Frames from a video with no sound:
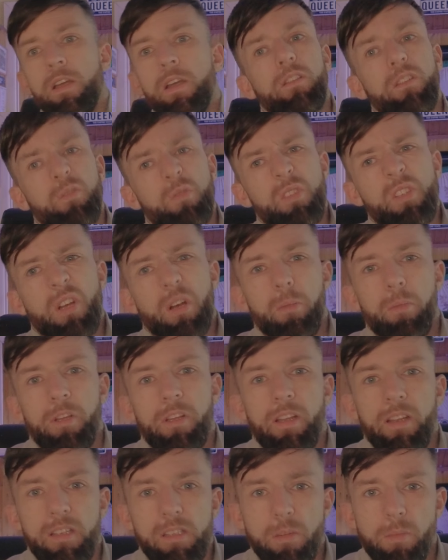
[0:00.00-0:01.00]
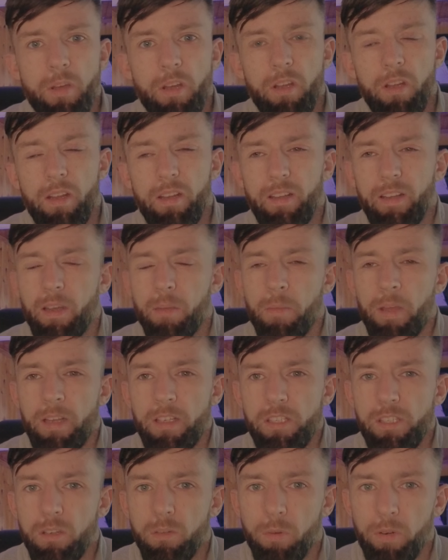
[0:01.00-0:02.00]
There was a couple of things about, I think I
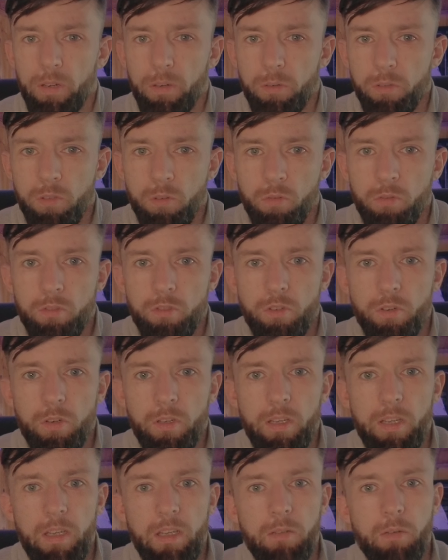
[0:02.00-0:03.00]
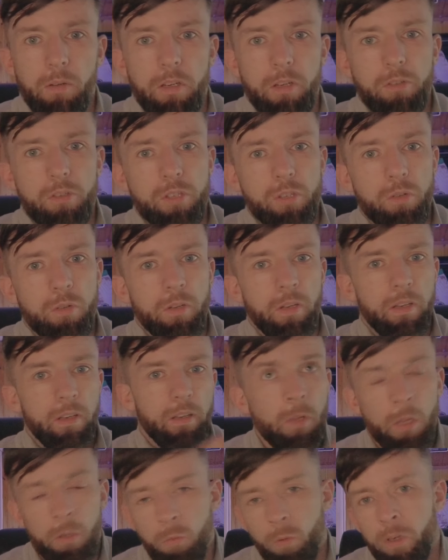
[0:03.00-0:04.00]
mentioned it when I was going through the gi, when I was showing it
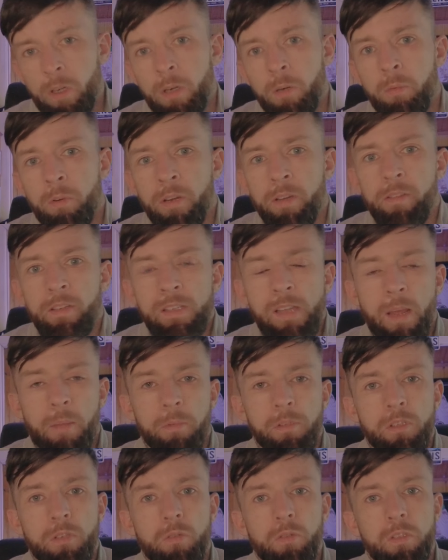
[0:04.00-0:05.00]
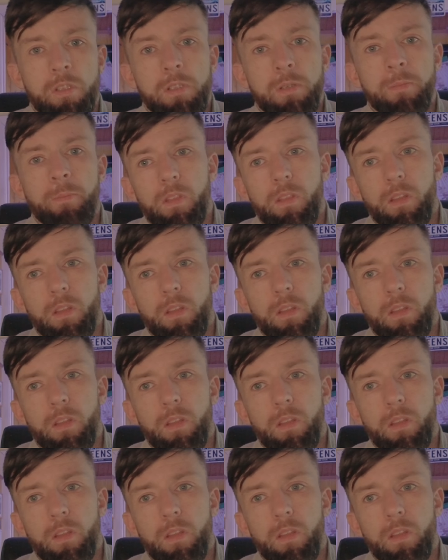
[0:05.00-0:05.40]
in one of the previous episodes.